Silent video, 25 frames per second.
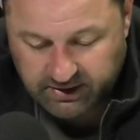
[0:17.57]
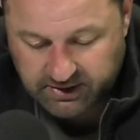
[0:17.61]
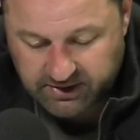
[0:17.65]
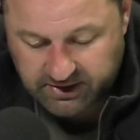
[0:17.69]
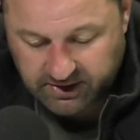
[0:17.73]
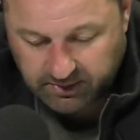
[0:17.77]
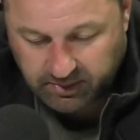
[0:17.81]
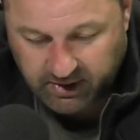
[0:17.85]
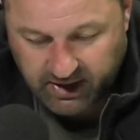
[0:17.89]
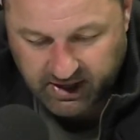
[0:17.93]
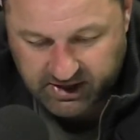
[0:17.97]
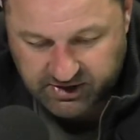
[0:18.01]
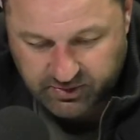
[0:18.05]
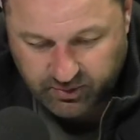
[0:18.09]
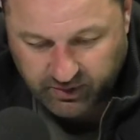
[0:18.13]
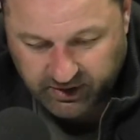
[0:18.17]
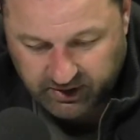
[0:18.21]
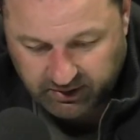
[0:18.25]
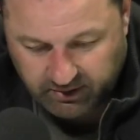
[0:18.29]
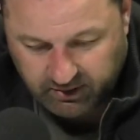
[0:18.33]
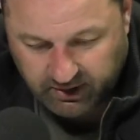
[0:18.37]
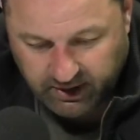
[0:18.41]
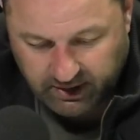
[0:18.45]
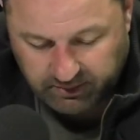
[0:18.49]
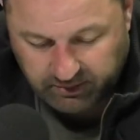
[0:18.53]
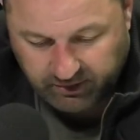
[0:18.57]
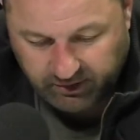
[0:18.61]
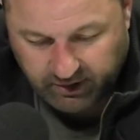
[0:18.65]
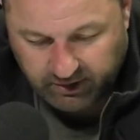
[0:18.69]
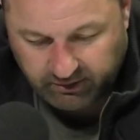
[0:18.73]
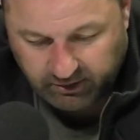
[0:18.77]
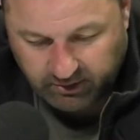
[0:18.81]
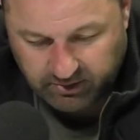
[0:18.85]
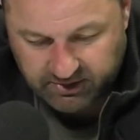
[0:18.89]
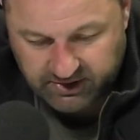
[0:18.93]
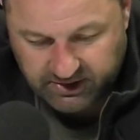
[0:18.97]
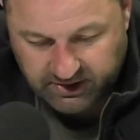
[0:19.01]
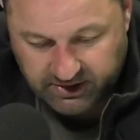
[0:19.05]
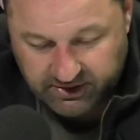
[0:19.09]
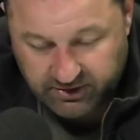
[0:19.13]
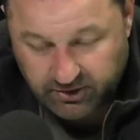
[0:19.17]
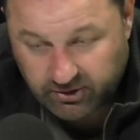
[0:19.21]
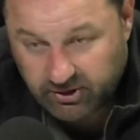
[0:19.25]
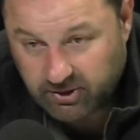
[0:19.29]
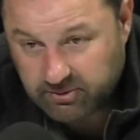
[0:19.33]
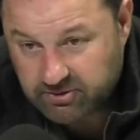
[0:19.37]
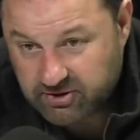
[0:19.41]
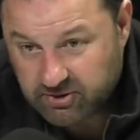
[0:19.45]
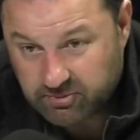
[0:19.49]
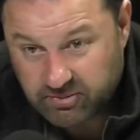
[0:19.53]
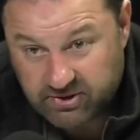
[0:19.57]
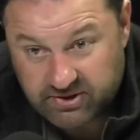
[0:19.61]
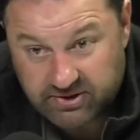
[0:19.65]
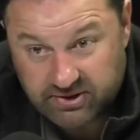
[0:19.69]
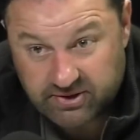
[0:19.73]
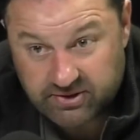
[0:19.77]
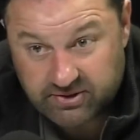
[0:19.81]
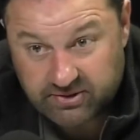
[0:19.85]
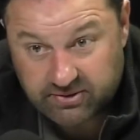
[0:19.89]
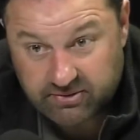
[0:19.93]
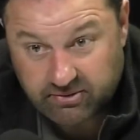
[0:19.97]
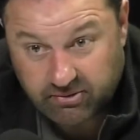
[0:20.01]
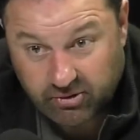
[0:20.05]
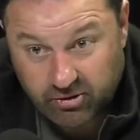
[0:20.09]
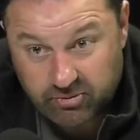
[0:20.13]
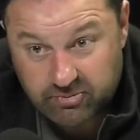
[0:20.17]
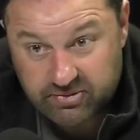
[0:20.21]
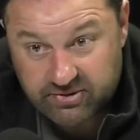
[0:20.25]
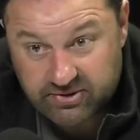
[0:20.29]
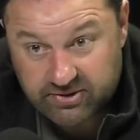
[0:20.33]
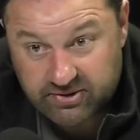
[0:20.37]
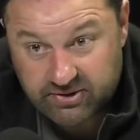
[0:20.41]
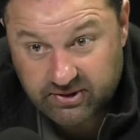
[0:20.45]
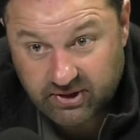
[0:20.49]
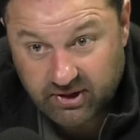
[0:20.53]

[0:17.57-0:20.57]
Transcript: In the past week, Grant Robertson has turned up to business groups,